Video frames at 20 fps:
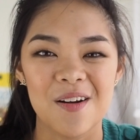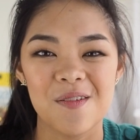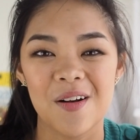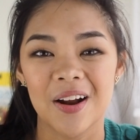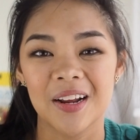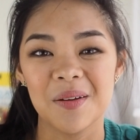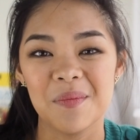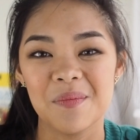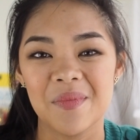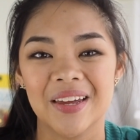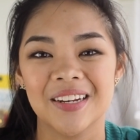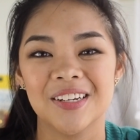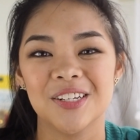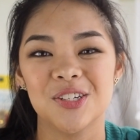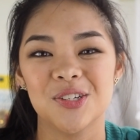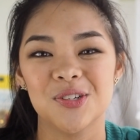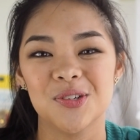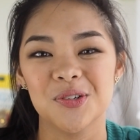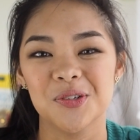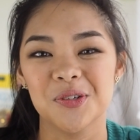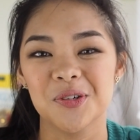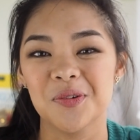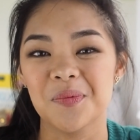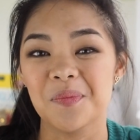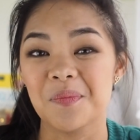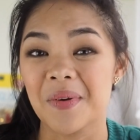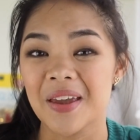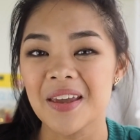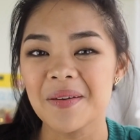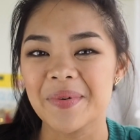recommend you
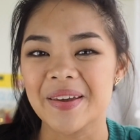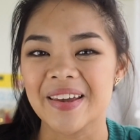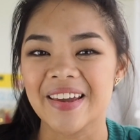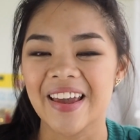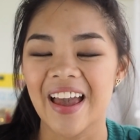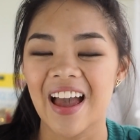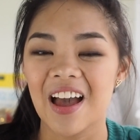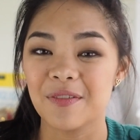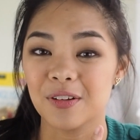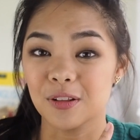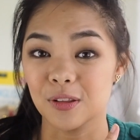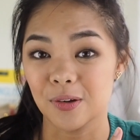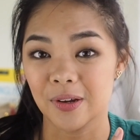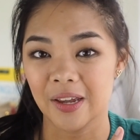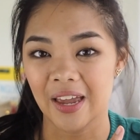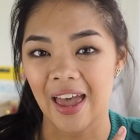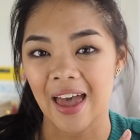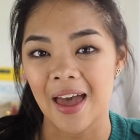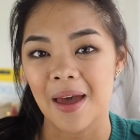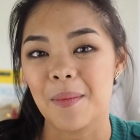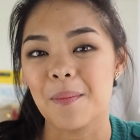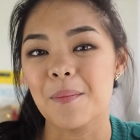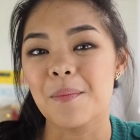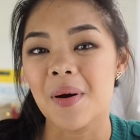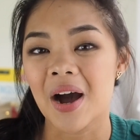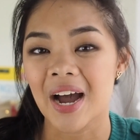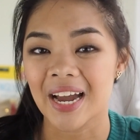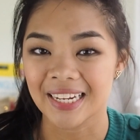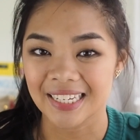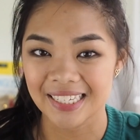maybe have a look at
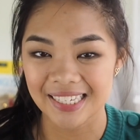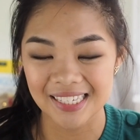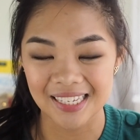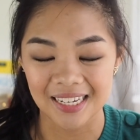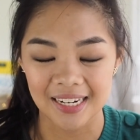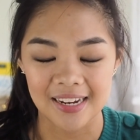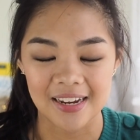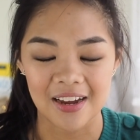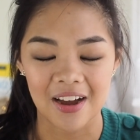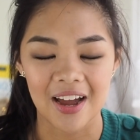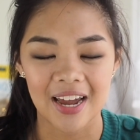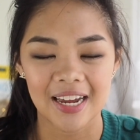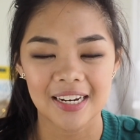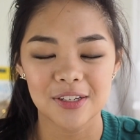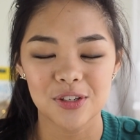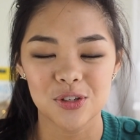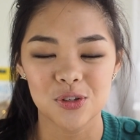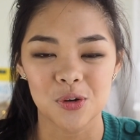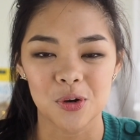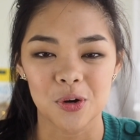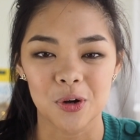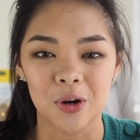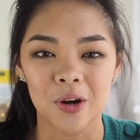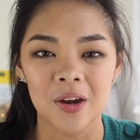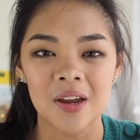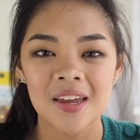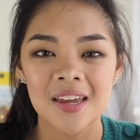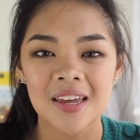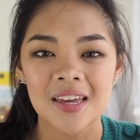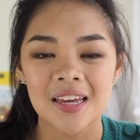my study guide. So
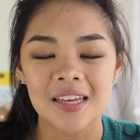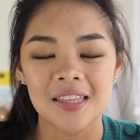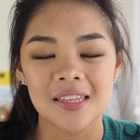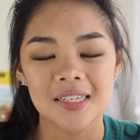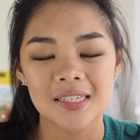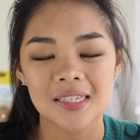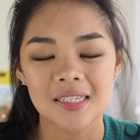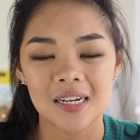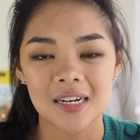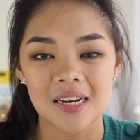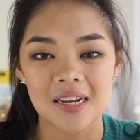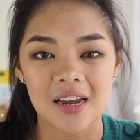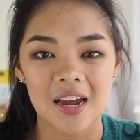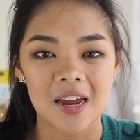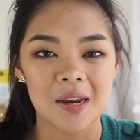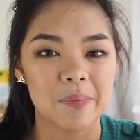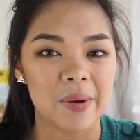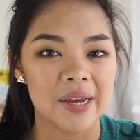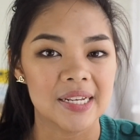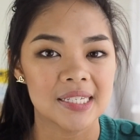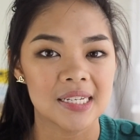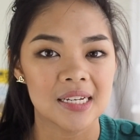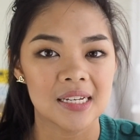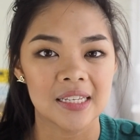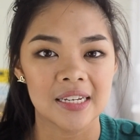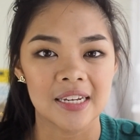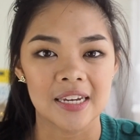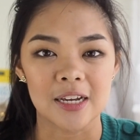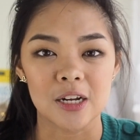this study guide basically